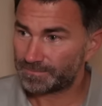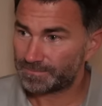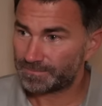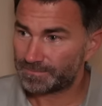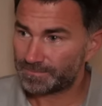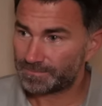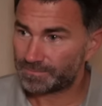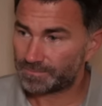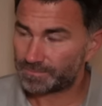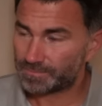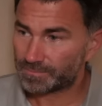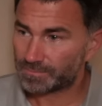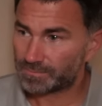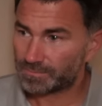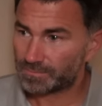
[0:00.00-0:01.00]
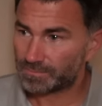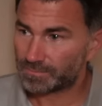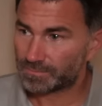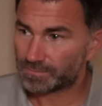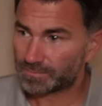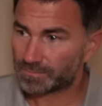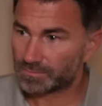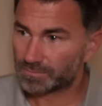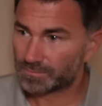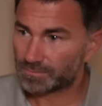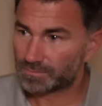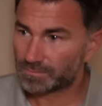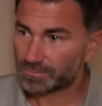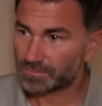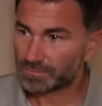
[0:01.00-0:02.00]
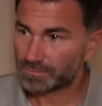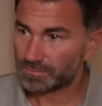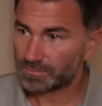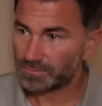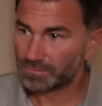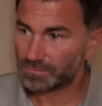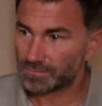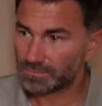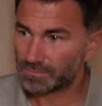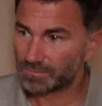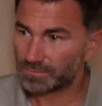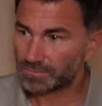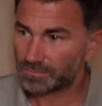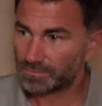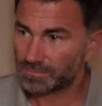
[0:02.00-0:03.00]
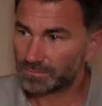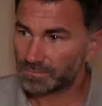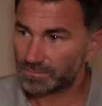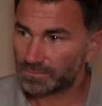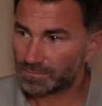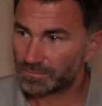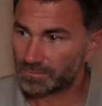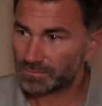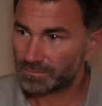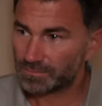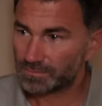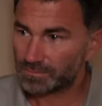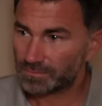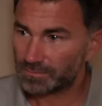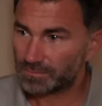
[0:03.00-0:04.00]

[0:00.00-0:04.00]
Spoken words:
This person isn't speaking.